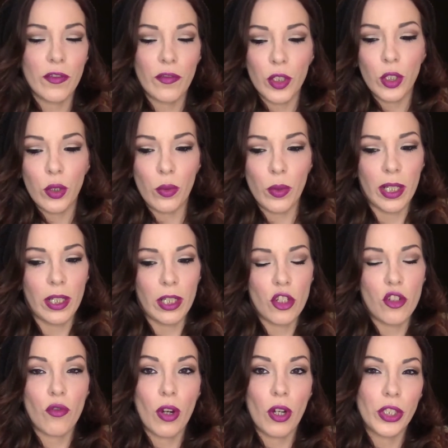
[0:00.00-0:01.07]
for you in a
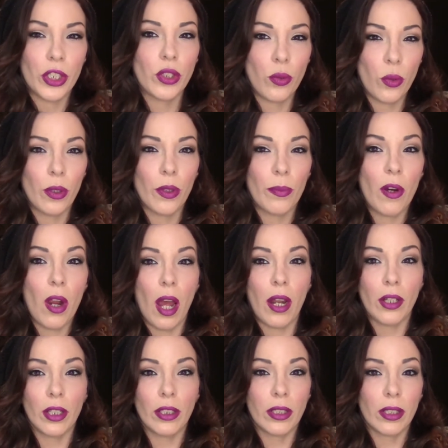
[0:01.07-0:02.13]
drugstore
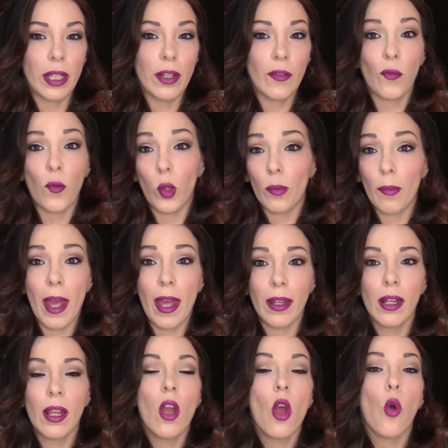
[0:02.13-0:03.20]
product like format,